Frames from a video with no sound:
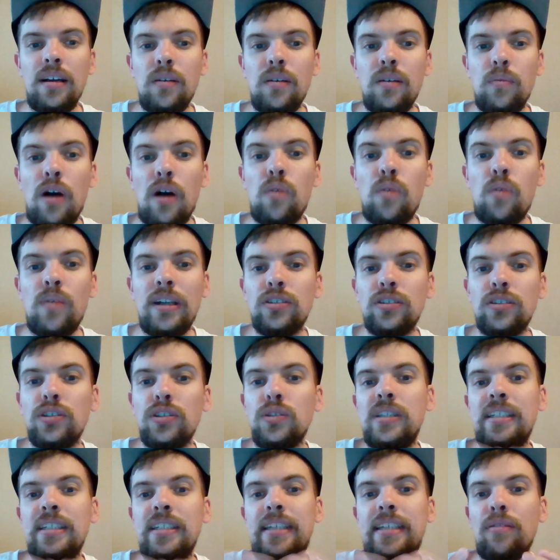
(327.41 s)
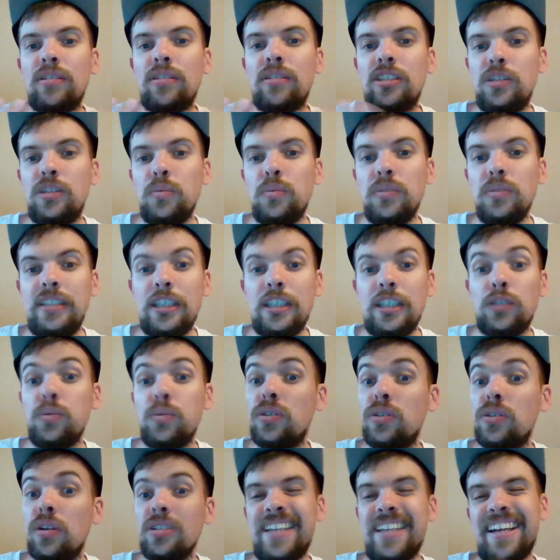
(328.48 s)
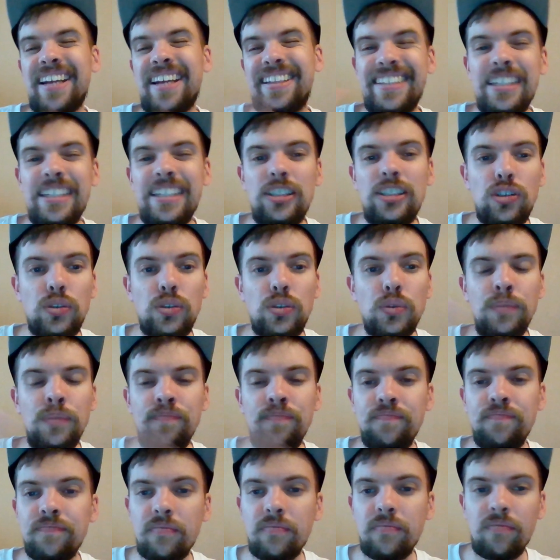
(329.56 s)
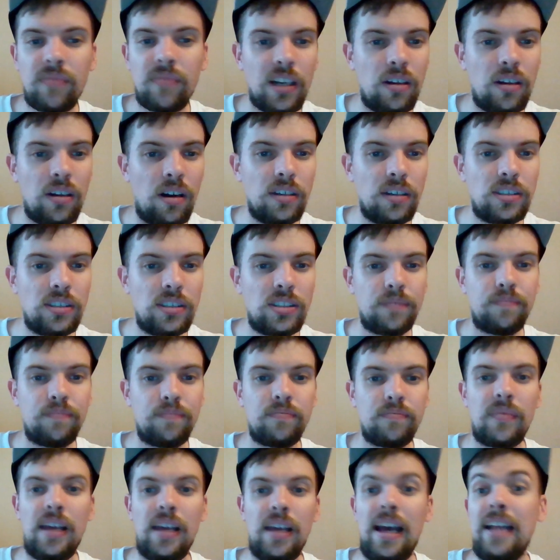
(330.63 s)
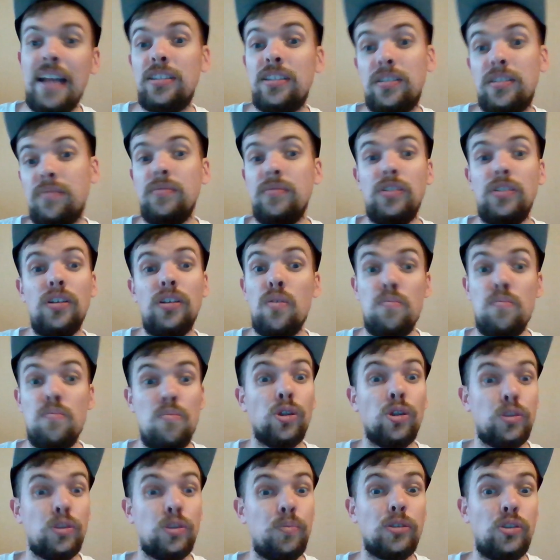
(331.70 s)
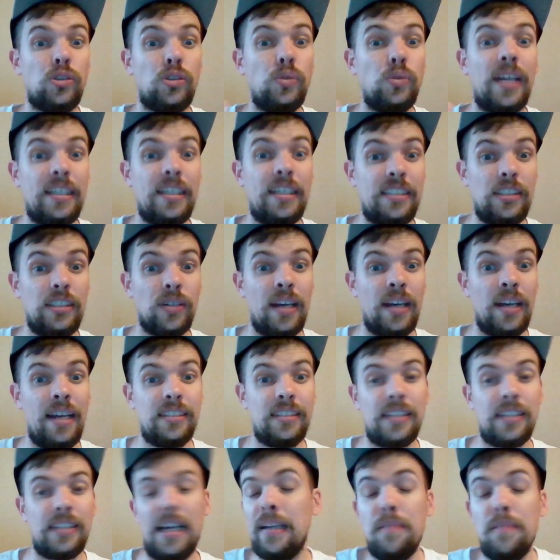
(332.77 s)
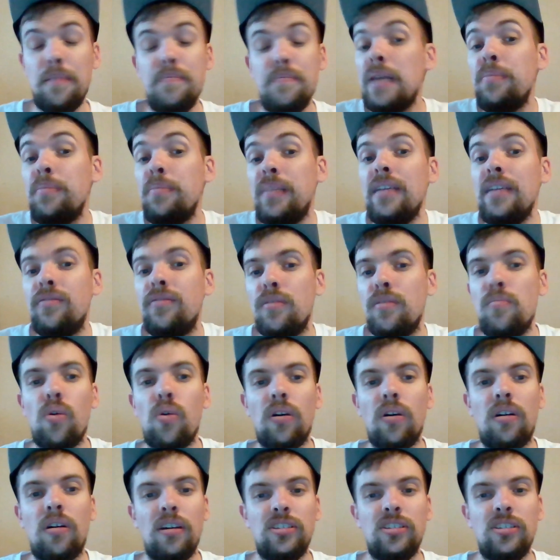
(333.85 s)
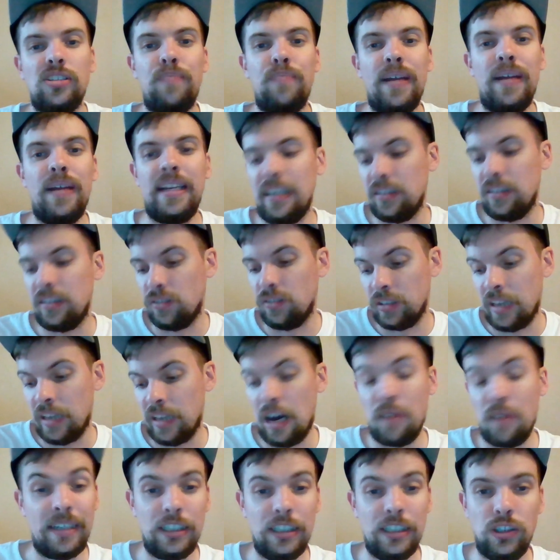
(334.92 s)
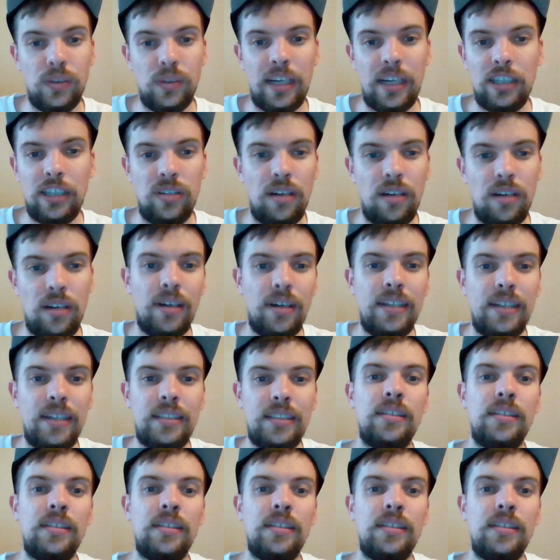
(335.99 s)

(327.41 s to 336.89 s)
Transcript: While when you're using characters, this would cost at least 2 cards, and, you know, multiple 2ks in your hand. And then maybe even more cards depending on how many 2ks you have, right?